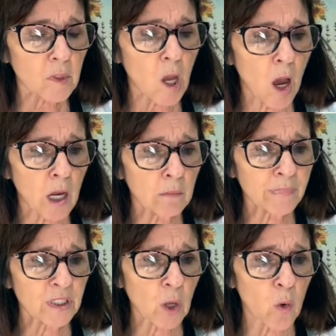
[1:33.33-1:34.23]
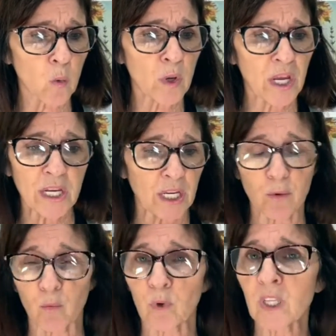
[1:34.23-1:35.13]
Um, so
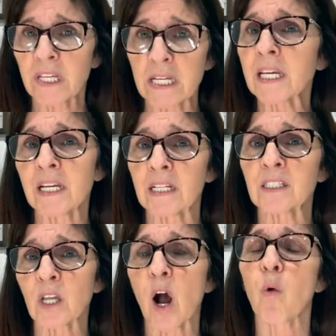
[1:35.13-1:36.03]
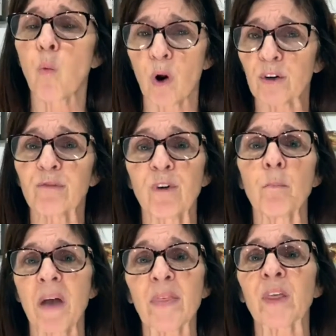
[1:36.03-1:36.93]
it really is a wonderful
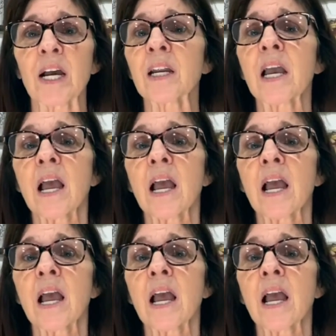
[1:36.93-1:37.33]
method.